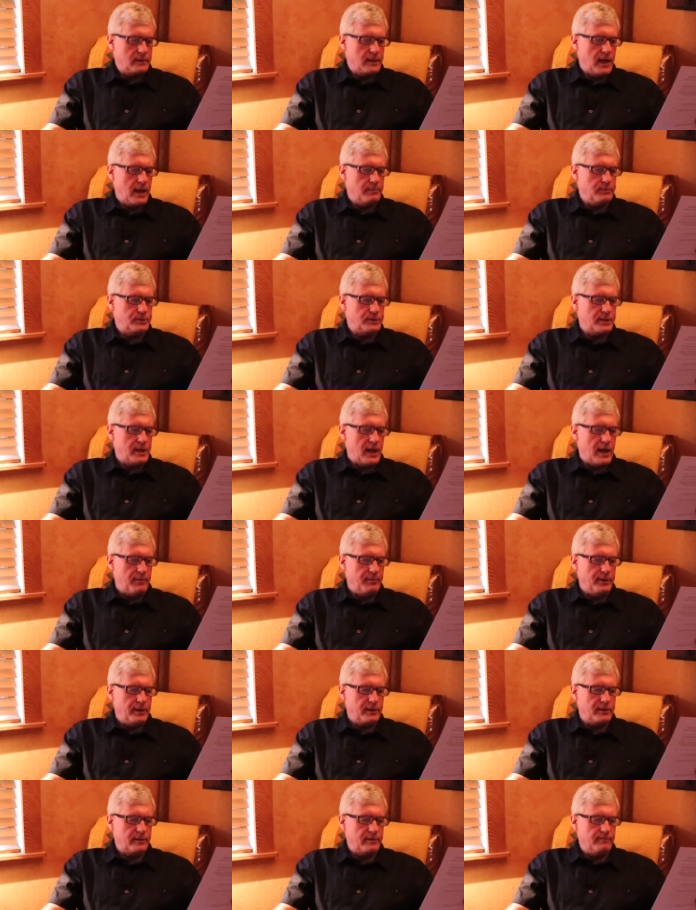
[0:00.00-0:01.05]
Thomas
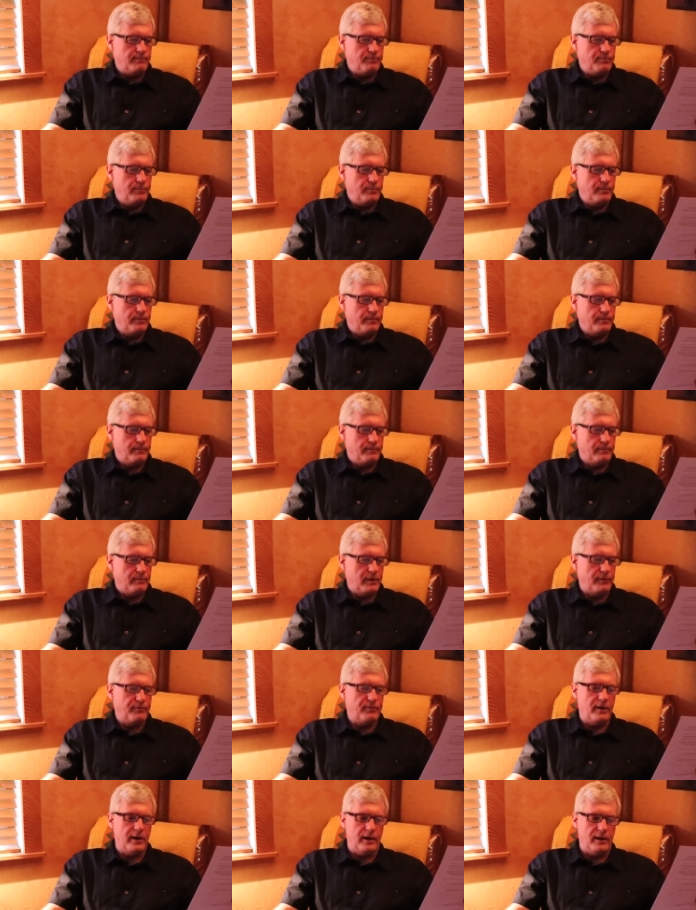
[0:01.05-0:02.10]
Dominic,
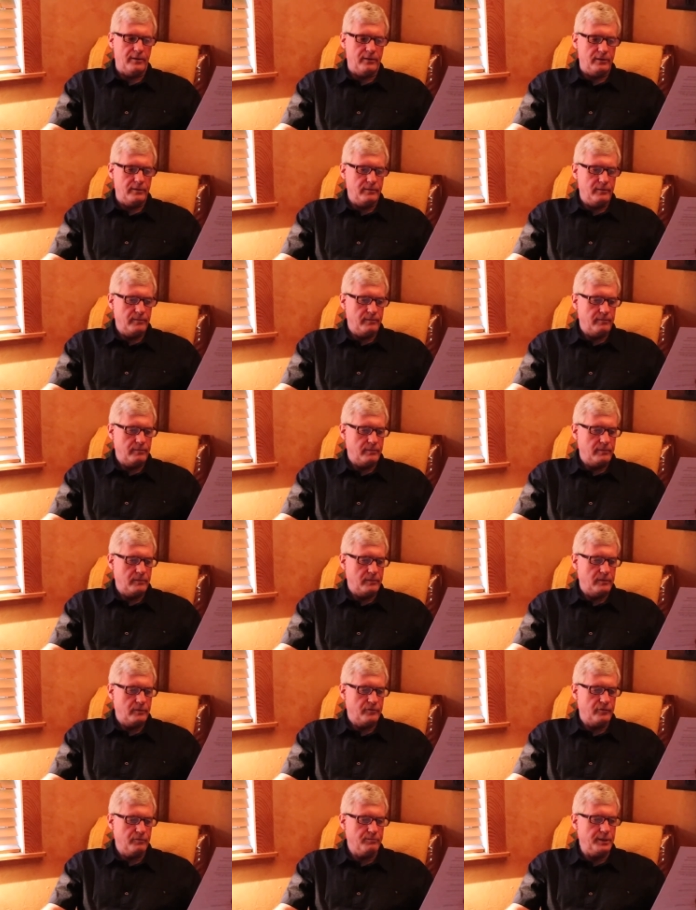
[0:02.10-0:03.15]
my father,
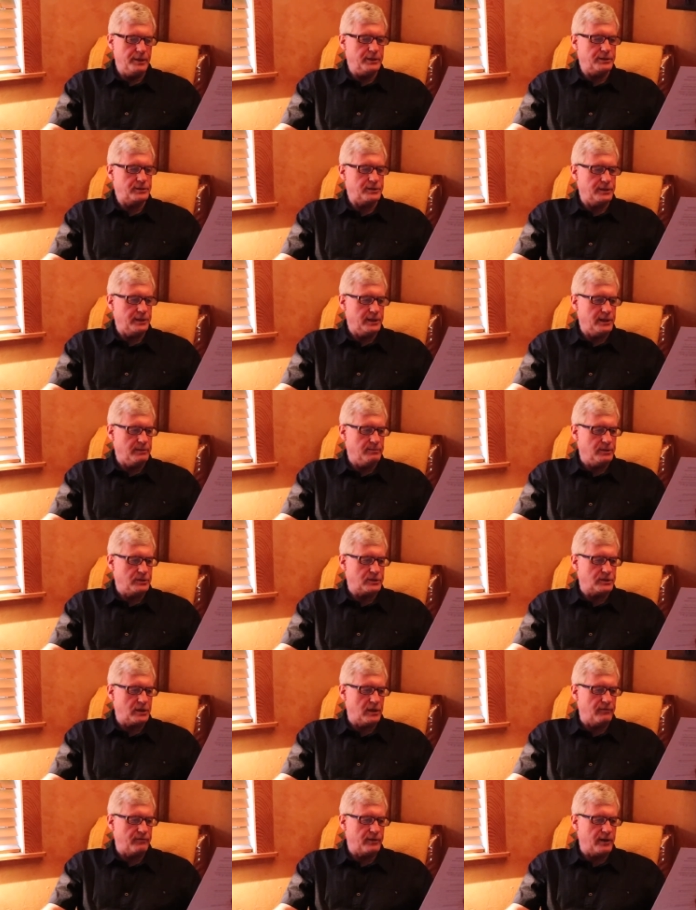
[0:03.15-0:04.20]
for me to see him in
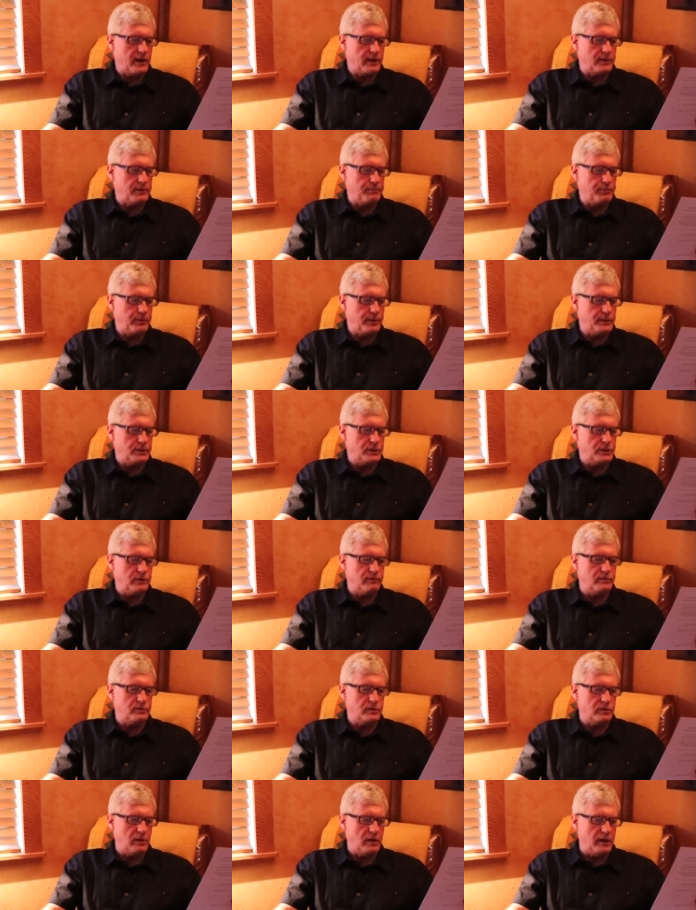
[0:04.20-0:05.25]
self-contemplation
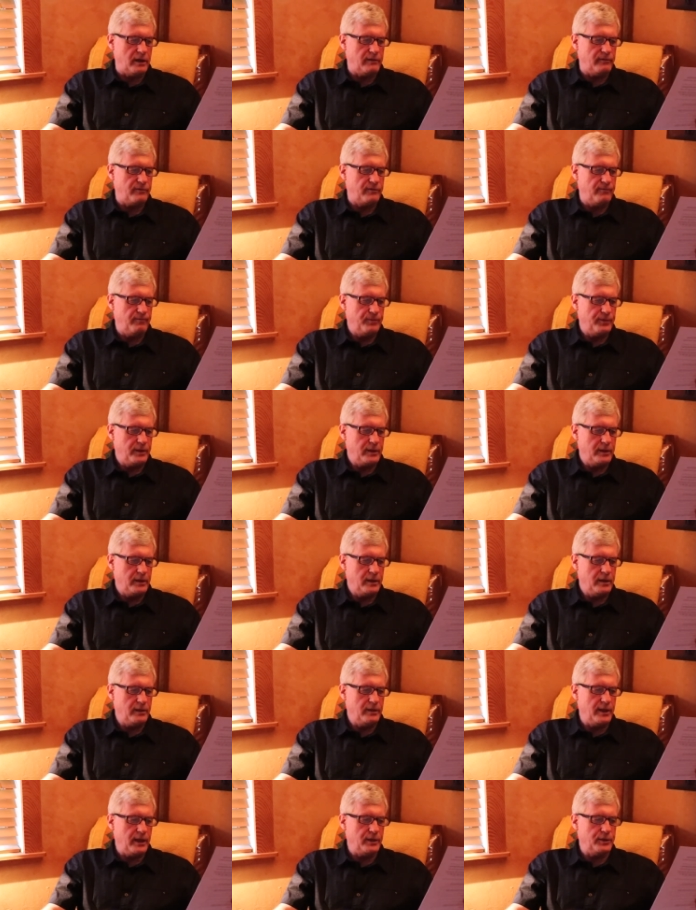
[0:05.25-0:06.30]
of his life,
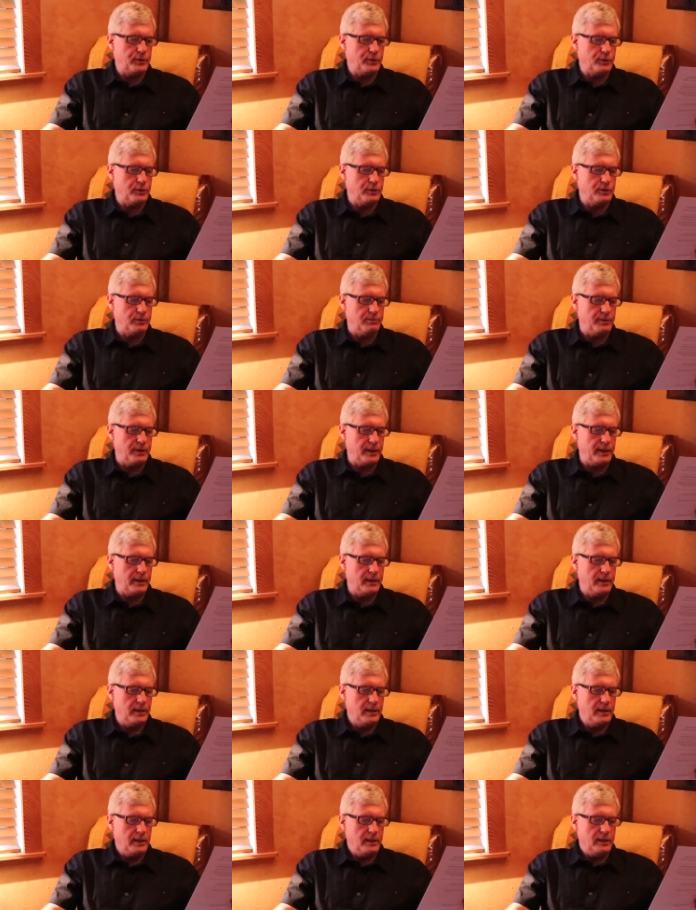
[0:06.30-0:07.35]
he then turned to me
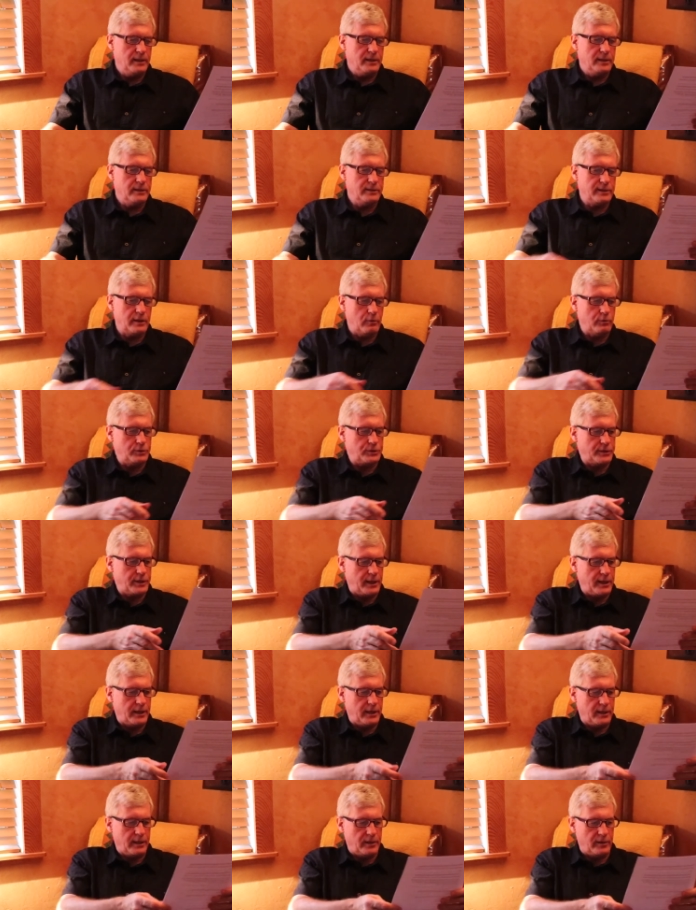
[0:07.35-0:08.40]
as I was
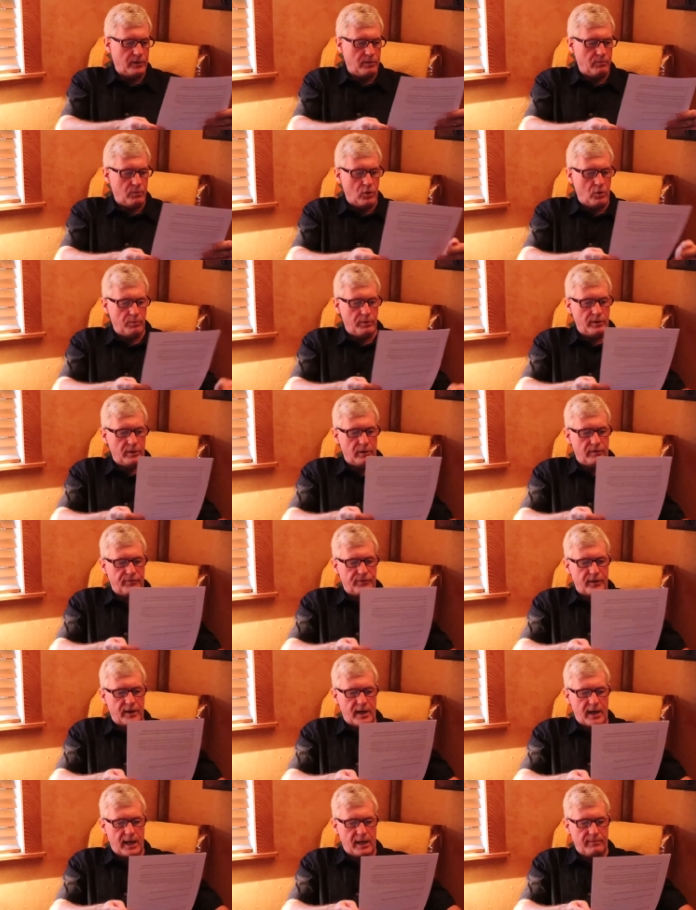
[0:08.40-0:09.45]
taking in the moment of
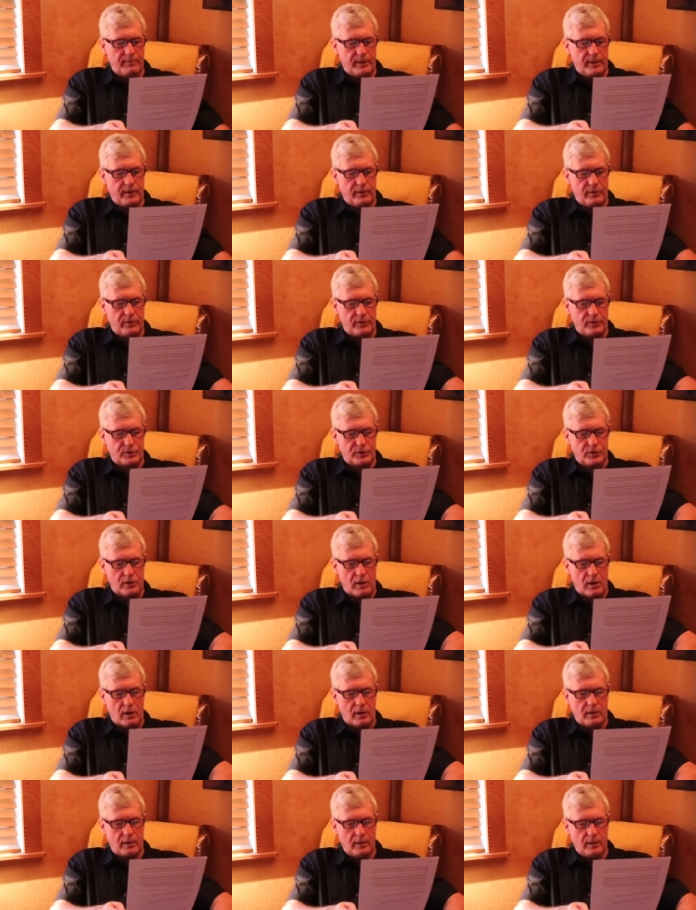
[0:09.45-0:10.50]
time and the
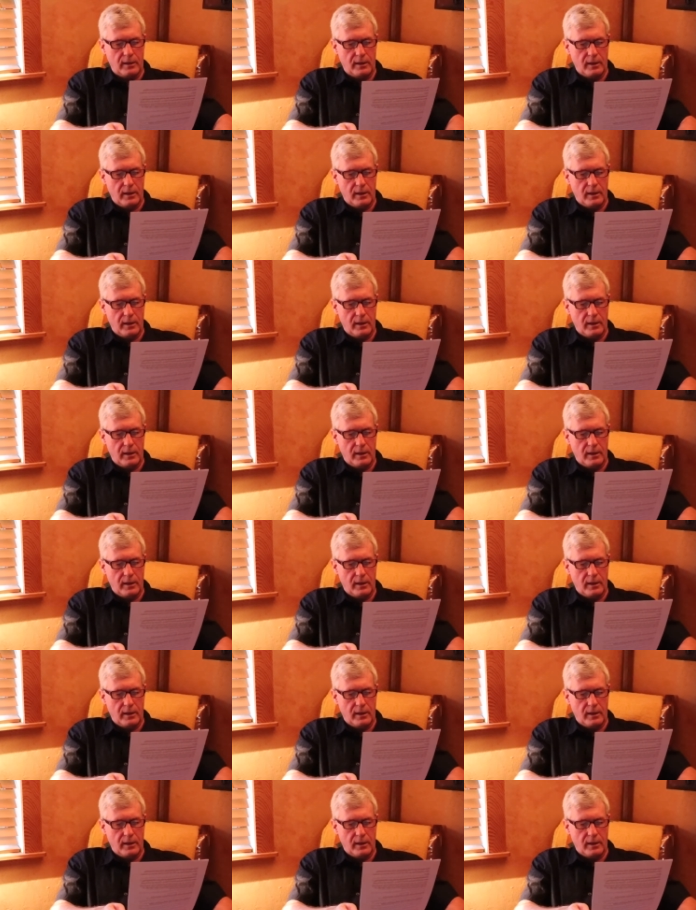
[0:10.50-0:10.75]
song,